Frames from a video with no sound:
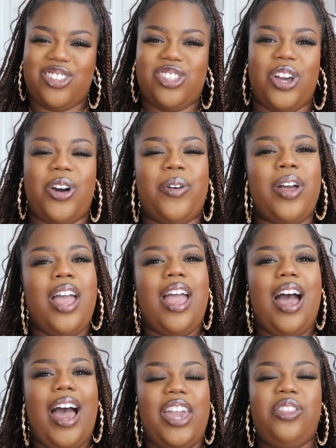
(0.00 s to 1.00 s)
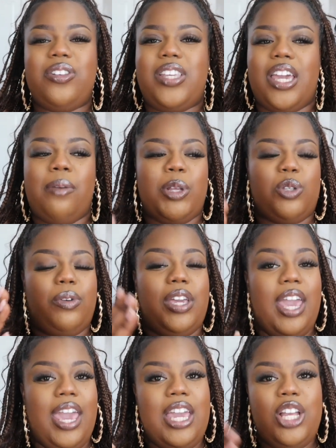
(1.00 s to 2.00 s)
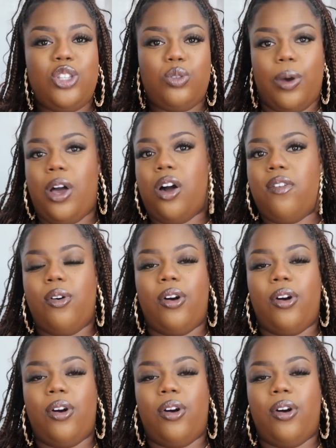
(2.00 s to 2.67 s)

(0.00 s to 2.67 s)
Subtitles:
So I either take it between 8 and 12,